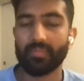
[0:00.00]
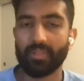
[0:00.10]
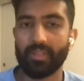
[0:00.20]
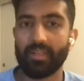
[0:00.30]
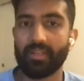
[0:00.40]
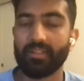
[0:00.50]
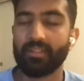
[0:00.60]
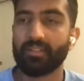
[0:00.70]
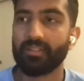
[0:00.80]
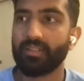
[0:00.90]

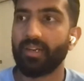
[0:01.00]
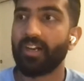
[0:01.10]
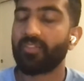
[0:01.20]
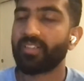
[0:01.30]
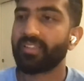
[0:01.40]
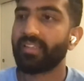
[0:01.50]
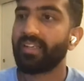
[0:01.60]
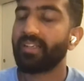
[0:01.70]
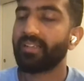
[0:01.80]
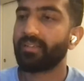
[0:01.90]
And after
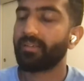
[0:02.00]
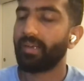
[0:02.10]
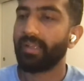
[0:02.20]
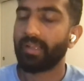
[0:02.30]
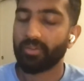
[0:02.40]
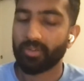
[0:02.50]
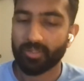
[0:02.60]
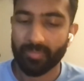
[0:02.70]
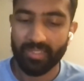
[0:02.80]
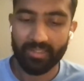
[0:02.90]
that, I
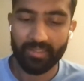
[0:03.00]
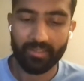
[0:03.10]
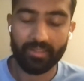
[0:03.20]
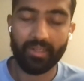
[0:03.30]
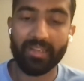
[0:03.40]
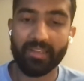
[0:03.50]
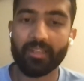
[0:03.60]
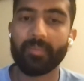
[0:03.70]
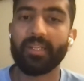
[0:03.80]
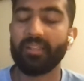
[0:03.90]
got my
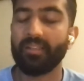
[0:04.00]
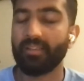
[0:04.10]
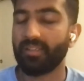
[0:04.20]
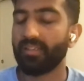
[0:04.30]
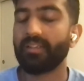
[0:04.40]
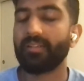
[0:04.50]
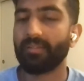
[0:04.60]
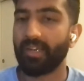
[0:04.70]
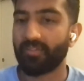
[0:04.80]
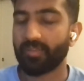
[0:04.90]
hiring committee cleared
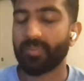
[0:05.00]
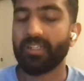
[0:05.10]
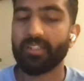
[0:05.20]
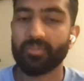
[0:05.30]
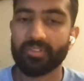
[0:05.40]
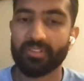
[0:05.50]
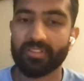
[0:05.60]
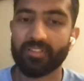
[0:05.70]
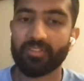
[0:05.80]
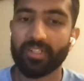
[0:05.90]
after my interviews
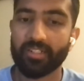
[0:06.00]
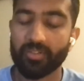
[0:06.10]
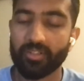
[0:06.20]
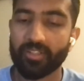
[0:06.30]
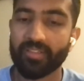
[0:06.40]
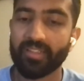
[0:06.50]
itself, so I did not have an